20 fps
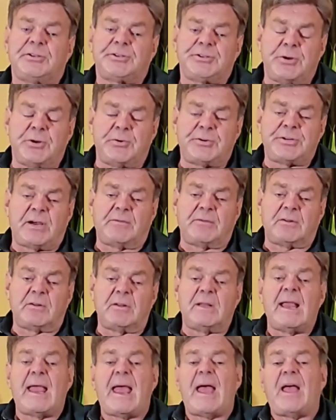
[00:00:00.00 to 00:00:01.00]
Snow
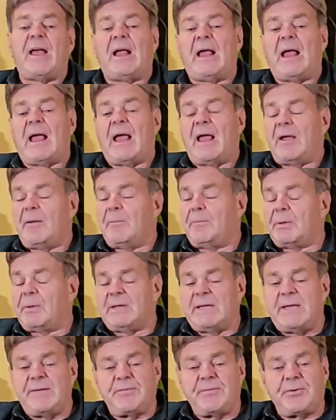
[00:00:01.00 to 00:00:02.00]
shovel,
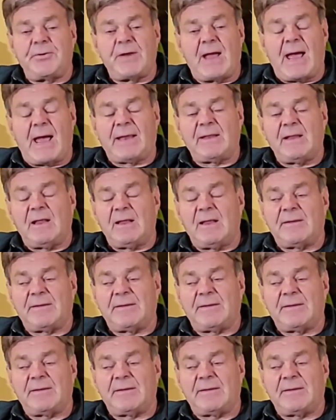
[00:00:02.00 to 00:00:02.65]
believe it or not,